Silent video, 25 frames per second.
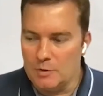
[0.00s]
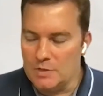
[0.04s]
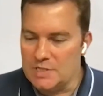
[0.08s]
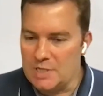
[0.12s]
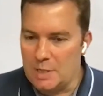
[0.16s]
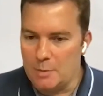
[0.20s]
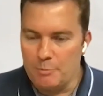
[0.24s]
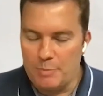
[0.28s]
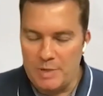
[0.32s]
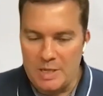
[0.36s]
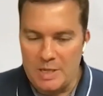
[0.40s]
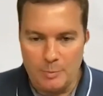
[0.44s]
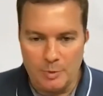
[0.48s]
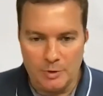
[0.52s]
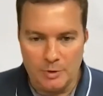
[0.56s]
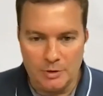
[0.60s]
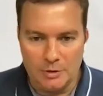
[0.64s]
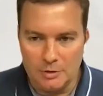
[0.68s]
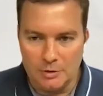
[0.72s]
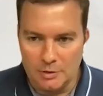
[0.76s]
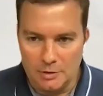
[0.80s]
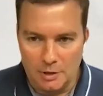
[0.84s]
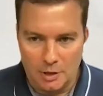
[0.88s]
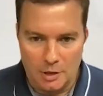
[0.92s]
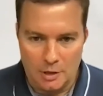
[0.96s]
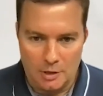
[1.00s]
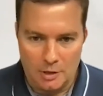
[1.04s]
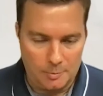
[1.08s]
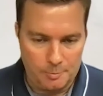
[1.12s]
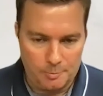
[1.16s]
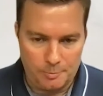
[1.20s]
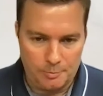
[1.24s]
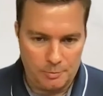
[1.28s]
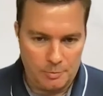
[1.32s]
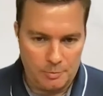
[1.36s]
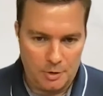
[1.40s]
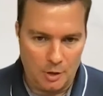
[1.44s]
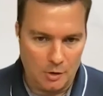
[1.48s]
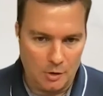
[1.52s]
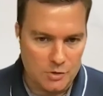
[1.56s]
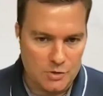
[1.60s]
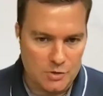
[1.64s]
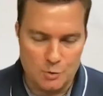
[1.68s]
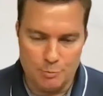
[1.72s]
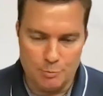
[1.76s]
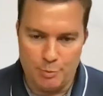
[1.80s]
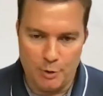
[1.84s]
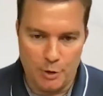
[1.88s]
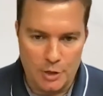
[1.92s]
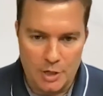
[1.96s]
Some people are close
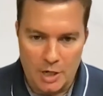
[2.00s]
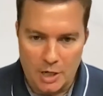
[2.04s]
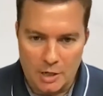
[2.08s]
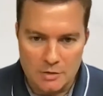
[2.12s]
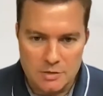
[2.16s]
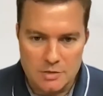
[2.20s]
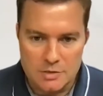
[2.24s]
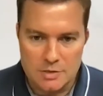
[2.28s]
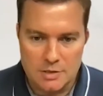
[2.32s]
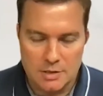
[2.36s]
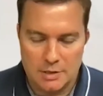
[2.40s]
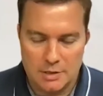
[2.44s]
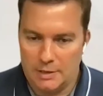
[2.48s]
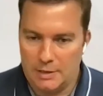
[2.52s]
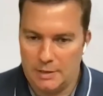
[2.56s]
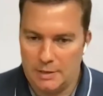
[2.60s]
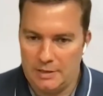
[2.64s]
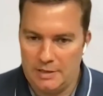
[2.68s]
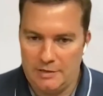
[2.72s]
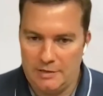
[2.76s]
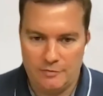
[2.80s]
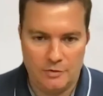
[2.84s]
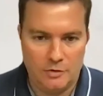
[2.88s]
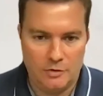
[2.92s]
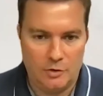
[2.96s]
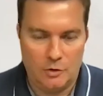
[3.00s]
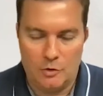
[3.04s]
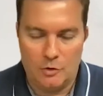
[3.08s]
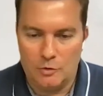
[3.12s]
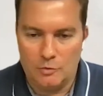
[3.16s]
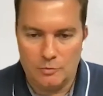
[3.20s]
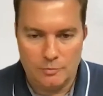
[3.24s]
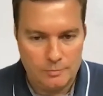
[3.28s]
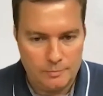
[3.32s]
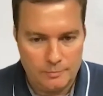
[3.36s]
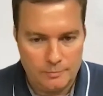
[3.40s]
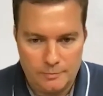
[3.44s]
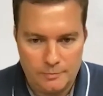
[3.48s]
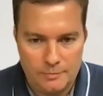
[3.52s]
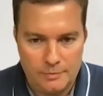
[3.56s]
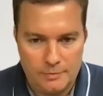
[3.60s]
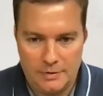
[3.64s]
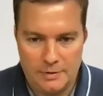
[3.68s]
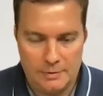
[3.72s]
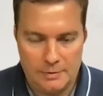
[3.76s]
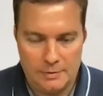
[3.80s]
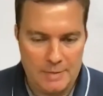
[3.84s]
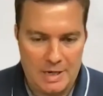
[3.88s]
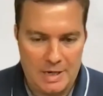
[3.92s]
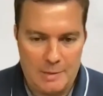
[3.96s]
to burnout, even though
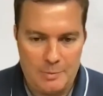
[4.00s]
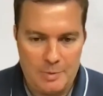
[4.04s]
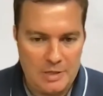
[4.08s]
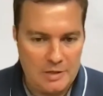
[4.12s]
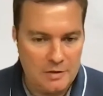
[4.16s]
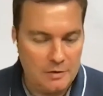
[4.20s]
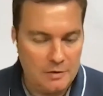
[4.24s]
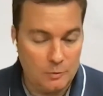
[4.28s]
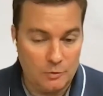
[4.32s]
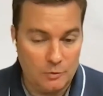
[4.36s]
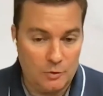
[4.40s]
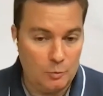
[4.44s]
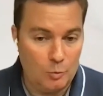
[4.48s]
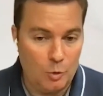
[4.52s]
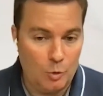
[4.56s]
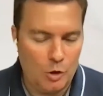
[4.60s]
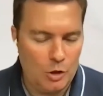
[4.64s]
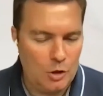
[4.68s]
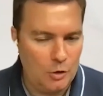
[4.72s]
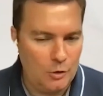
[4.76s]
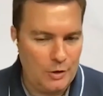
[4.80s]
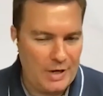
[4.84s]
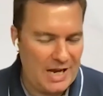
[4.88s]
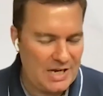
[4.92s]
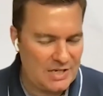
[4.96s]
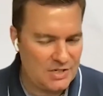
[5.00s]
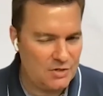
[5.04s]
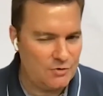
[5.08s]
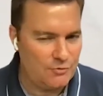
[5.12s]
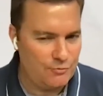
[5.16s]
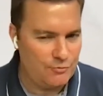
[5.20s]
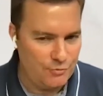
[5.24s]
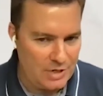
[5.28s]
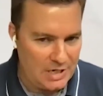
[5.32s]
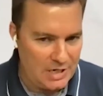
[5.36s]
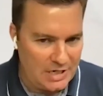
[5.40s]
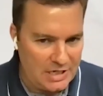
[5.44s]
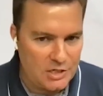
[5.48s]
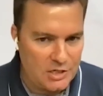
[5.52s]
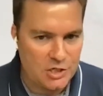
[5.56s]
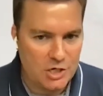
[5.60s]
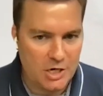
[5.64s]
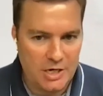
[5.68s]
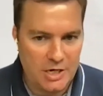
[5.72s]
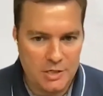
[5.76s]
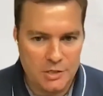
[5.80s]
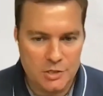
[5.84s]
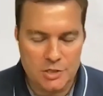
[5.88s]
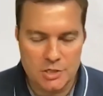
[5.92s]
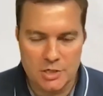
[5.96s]
maybe the workload hasn't really
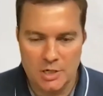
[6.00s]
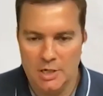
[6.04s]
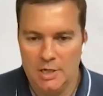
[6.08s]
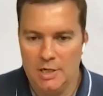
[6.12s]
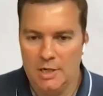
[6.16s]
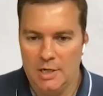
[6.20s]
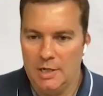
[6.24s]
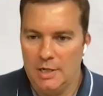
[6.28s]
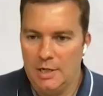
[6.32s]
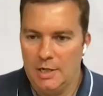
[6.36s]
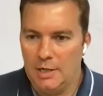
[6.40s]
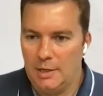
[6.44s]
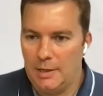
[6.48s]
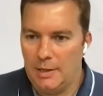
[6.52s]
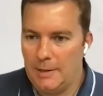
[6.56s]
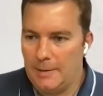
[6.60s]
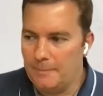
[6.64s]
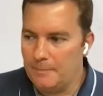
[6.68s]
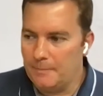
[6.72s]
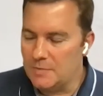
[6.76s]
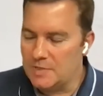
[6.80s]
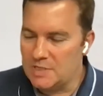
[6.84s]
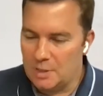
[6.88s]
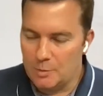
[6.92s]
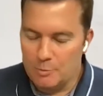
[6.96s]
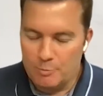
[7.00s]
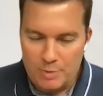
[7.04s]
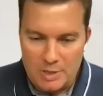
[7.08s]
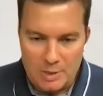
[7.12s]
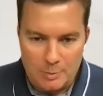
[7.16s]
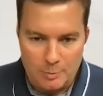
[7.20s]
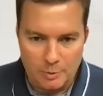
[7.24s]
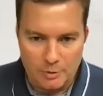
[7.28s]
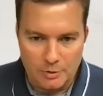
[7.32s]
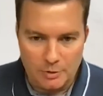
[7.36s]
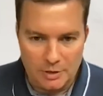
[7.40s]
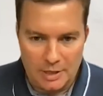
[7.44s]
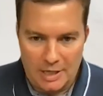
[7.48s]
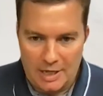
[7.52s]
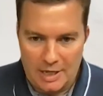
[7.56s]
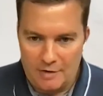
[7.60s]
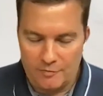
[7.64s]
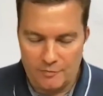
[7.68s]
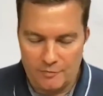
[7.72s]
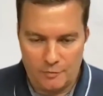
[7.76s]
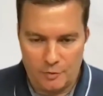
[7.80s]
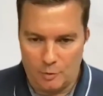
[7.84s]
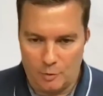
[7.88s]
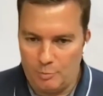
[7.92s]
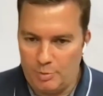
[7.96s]
changed. Some people
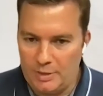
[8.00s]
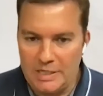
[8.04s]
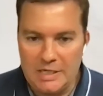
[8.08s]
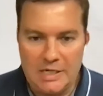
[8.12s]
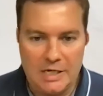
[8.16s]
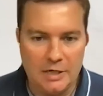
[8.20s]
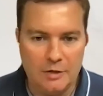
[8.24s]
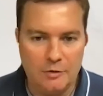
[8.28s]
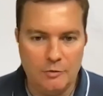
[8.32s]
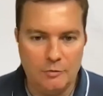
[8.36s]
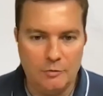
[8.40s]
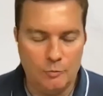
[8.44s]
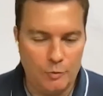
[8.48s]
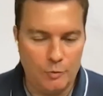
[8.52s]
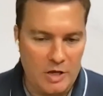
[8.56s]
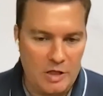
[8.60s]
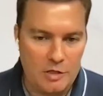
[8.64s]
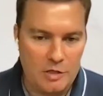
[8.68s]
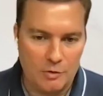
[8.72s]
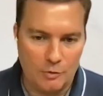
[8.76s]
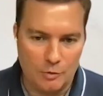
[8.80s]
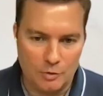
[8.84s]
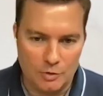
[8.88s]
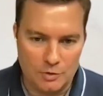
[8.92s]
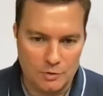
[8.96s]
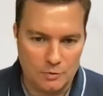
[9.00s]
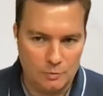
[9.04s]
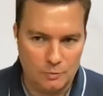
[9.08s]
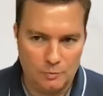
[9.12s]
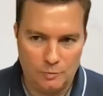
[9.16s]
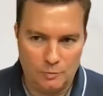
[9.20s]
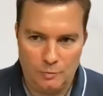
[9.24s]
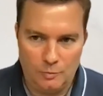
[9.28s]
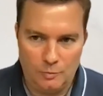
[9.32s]
have completely rethought